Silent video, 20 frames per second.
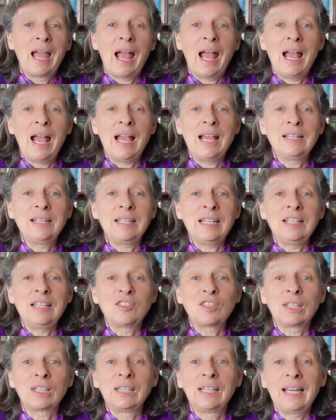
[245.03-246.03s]
And it's
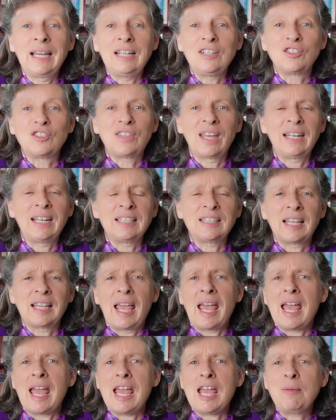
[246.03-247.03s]
alleged that it's
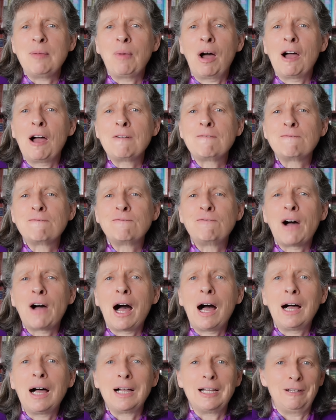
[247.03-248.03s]

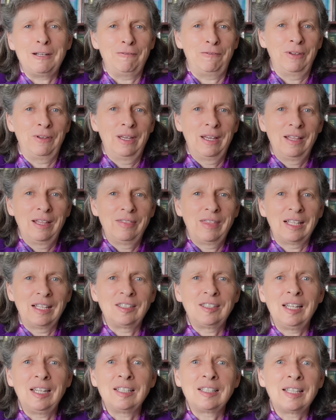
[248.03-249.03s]
MI5 that
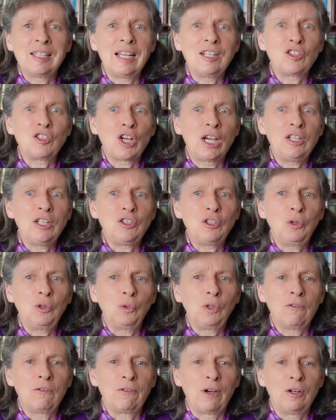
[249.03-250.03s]
sits there changing all
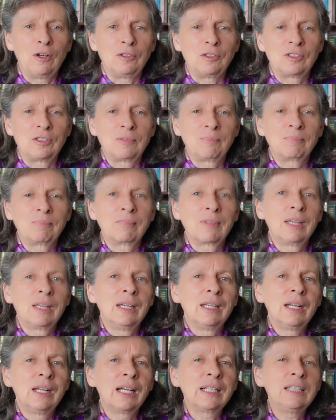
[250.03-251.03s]
the votes.
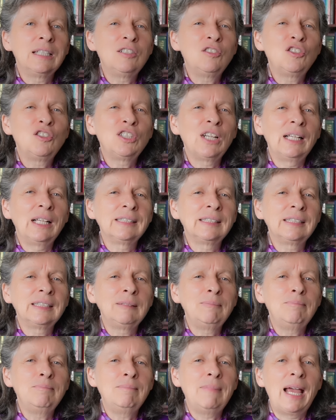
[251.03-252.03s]
And I can just
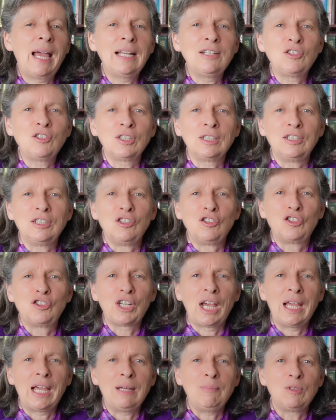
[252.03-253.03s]
imagine
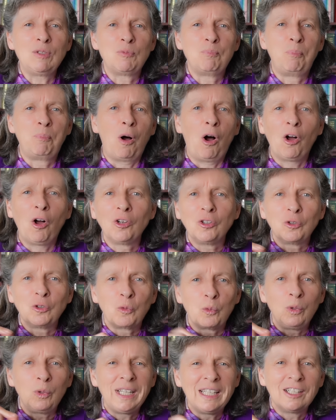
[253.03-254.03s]
James
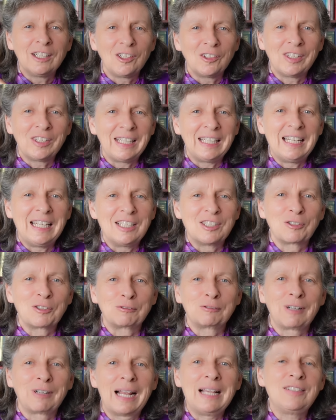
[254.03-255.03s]
Bond wielding his
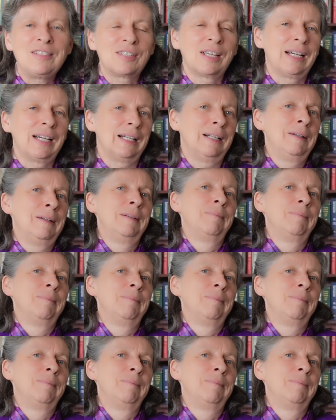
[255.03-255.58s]
eraser.